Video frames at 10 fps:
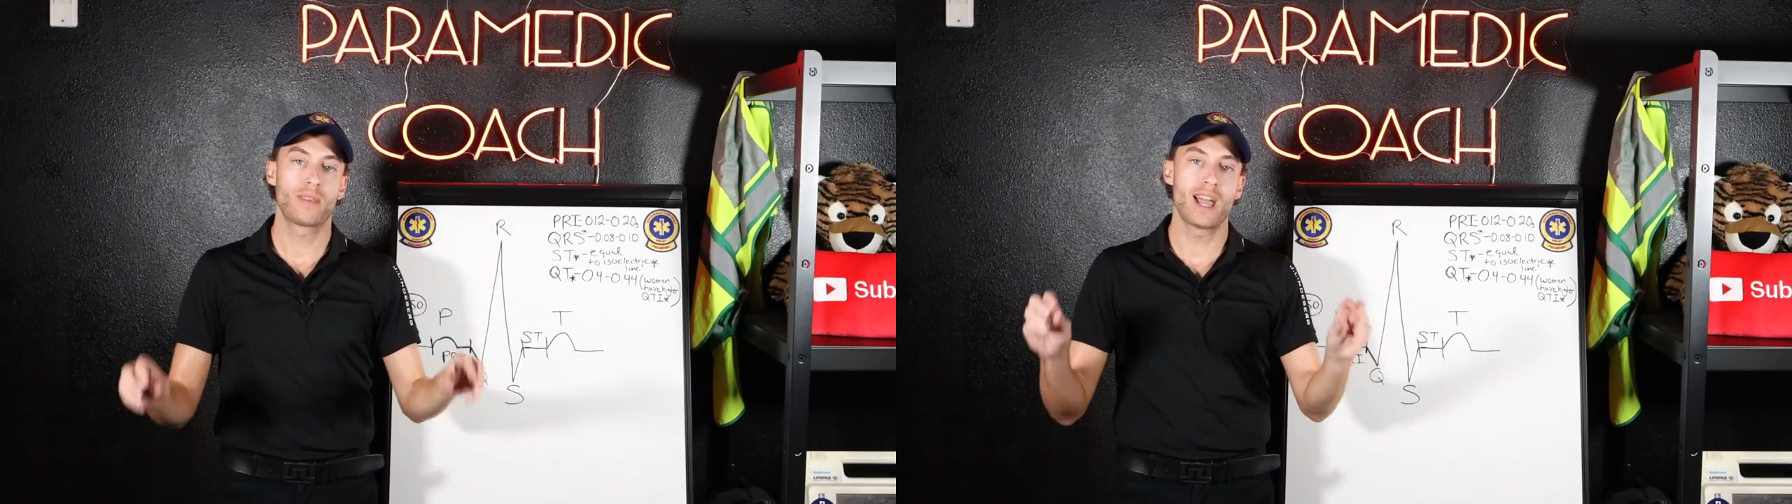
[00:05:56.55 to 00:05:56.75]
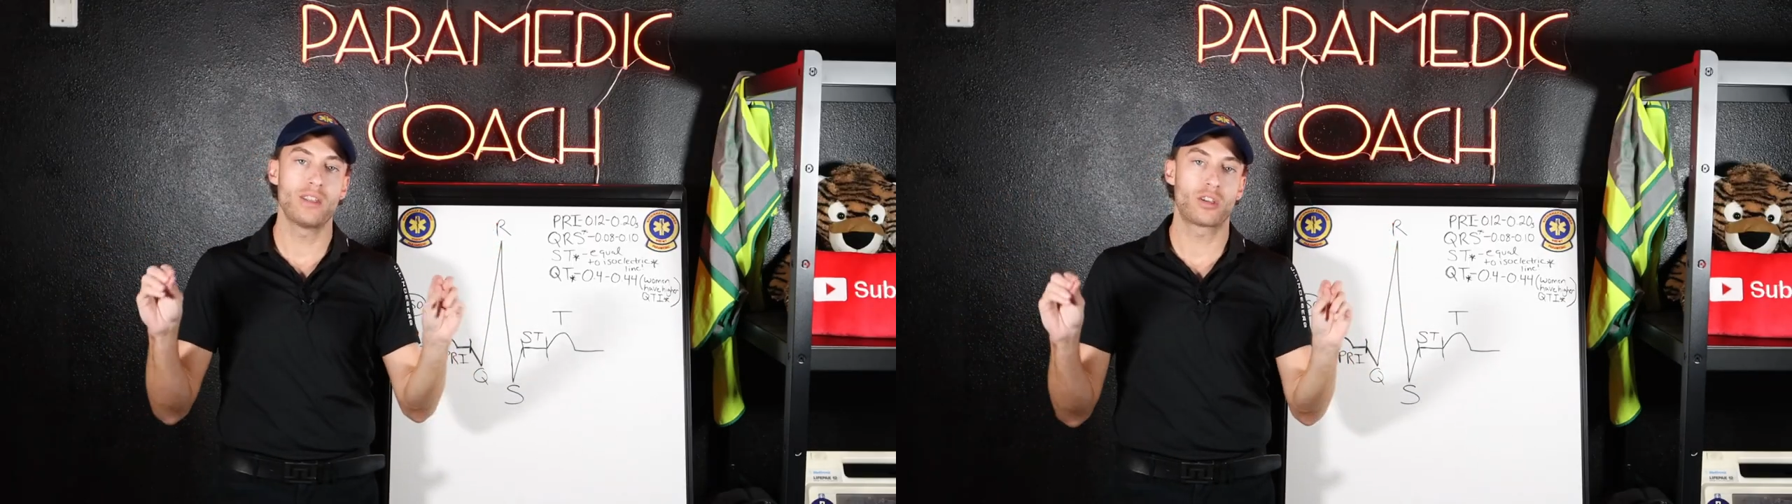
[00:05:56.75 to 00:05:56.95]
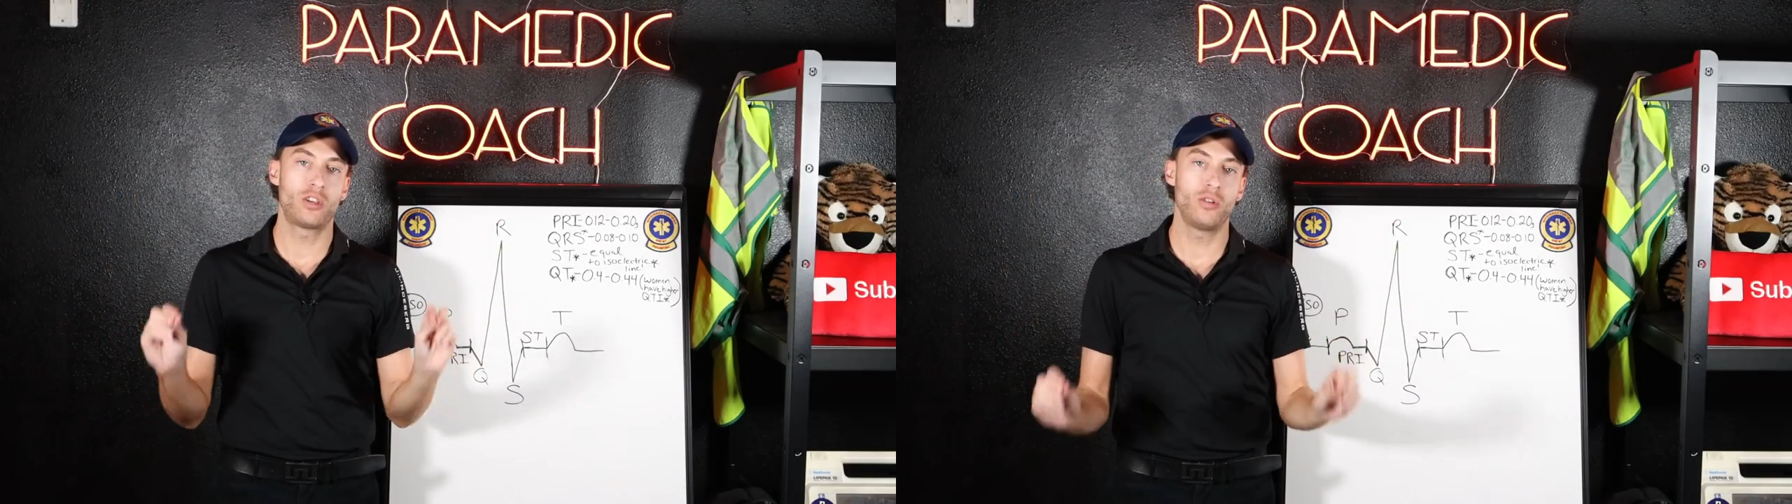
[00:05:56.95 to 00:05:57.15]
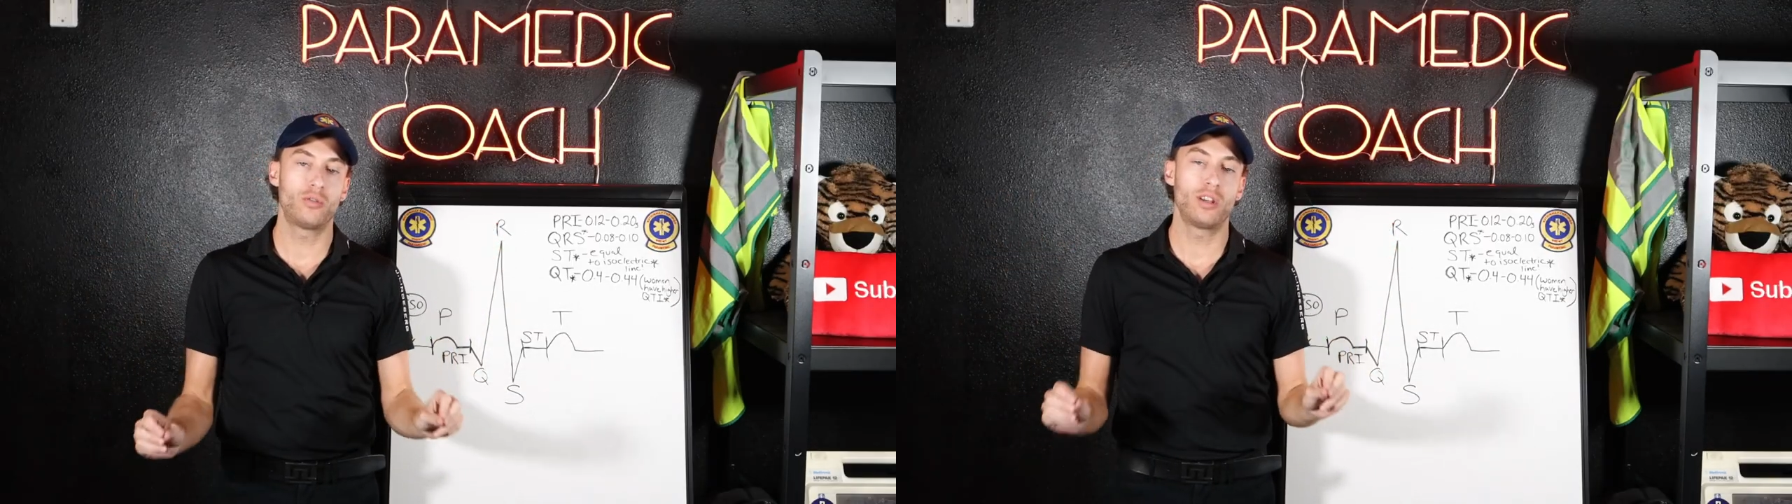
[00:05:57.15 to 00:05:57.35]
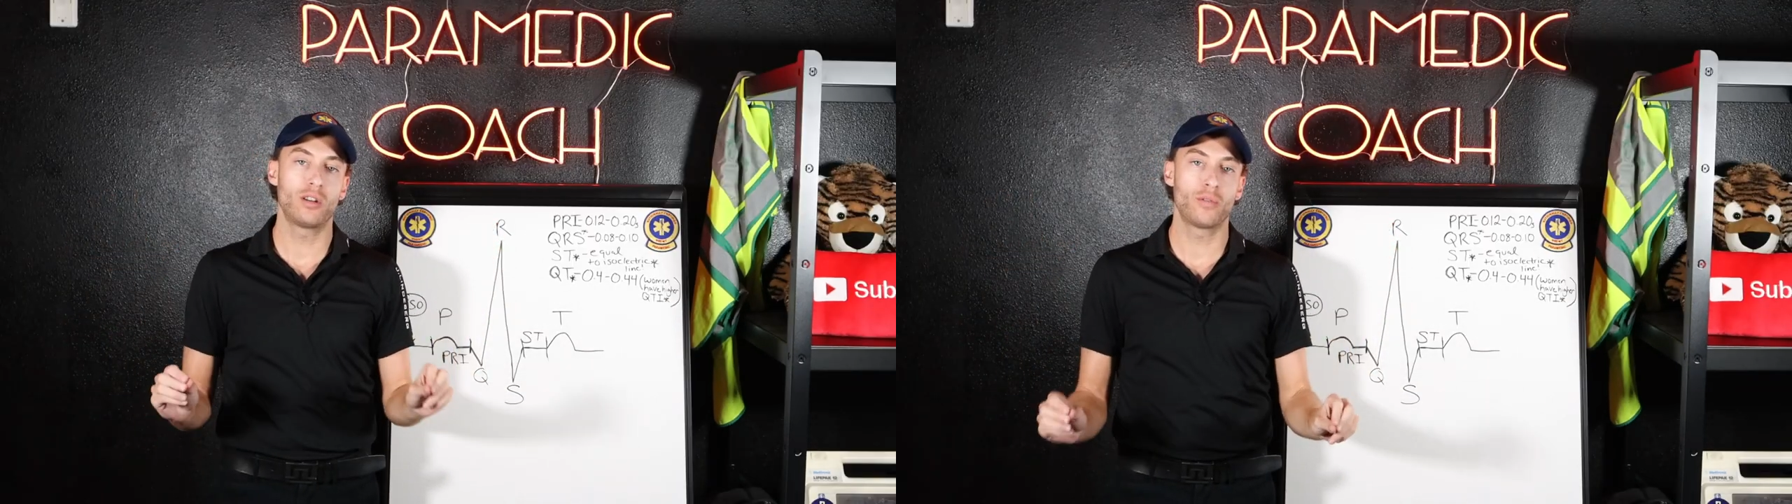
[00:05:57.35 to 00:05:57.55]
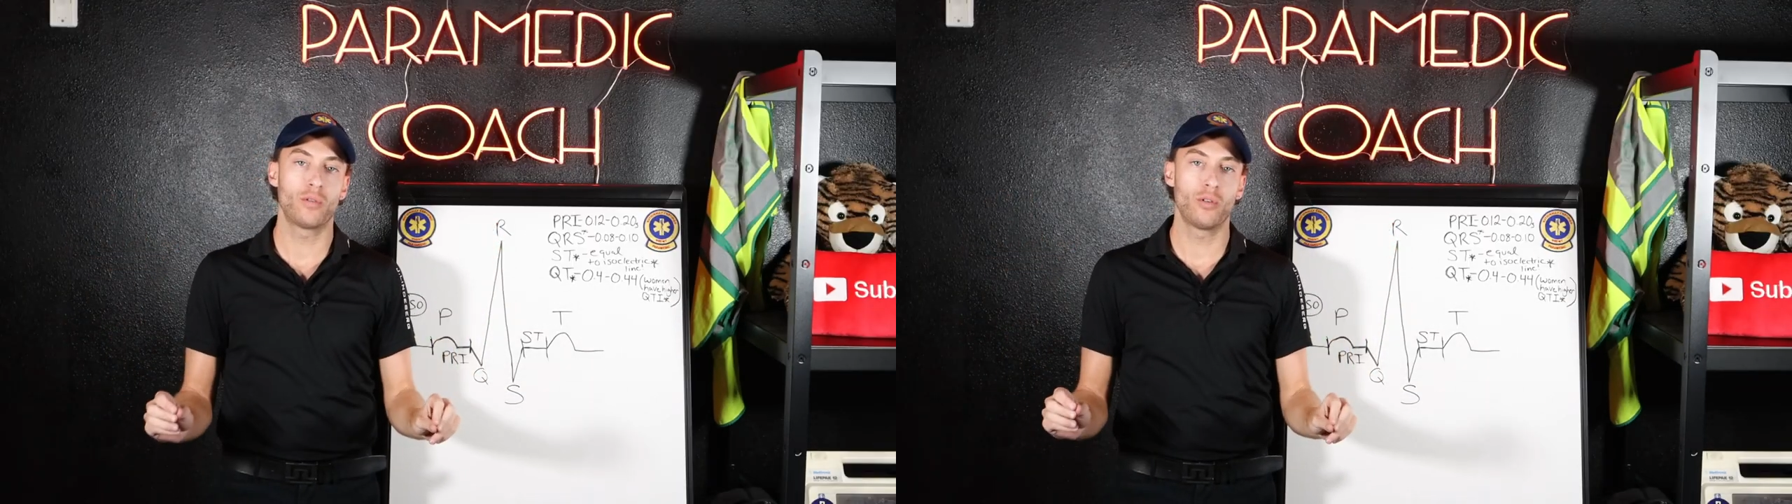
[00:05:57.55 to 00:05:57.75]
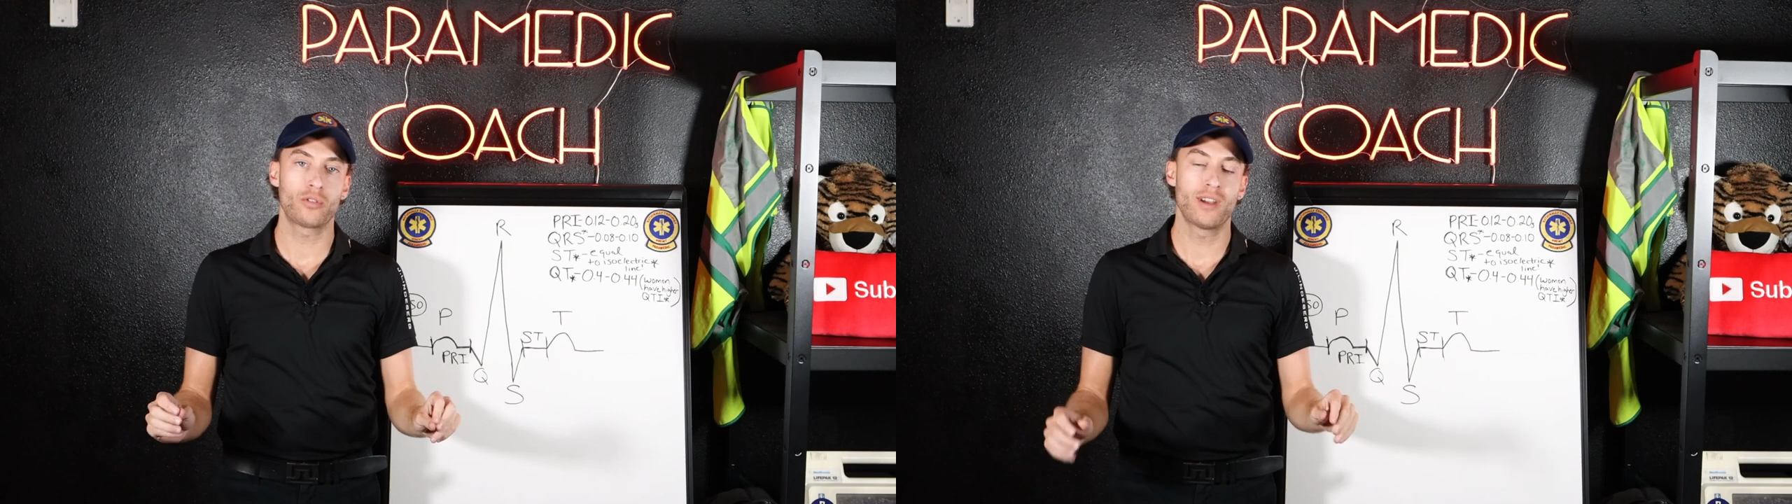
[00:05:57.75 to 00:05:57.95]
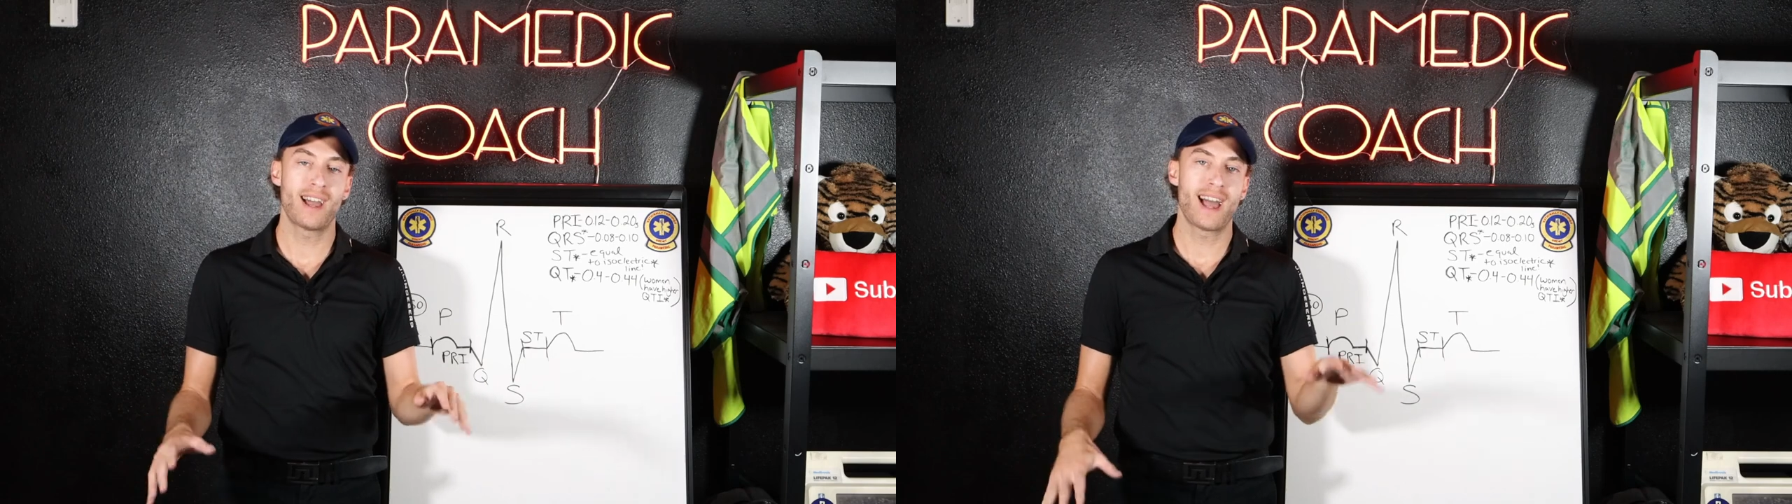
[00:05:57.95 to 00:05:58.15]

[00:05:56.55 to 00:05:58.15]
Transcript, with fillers: and the QT intervals